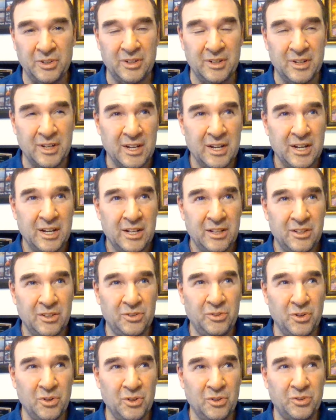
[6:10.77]
And
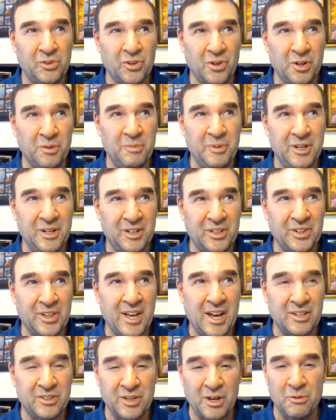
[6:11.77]
the students told me in
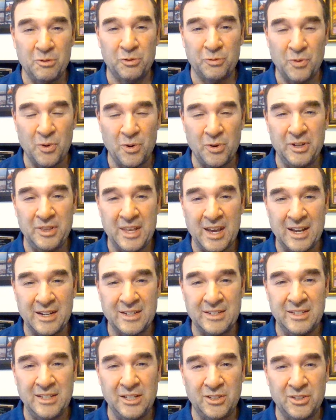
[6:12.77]
class I was voted
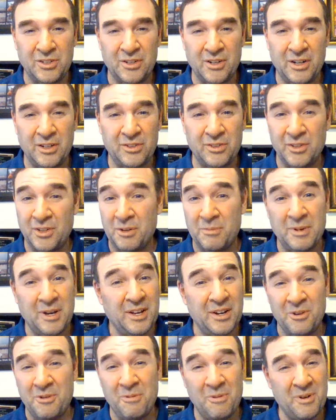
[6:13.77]
that teacher. I told
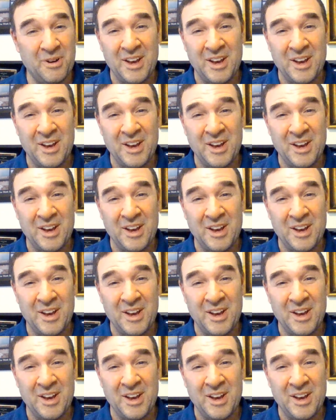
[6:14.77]
them